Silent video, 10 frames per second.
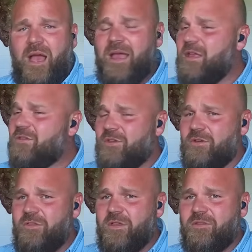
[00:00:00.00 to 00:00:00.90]
I could
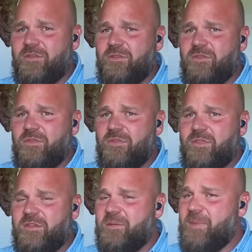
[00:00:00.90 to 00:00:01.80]
do the
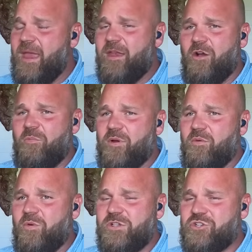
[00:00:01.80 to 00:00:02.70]
tomato,
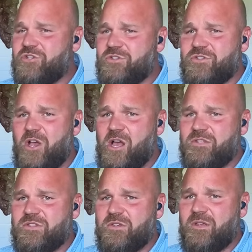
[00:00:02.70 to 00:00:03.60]
but Worcestershire
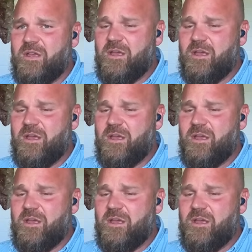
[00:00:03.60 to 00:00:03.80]
sauce?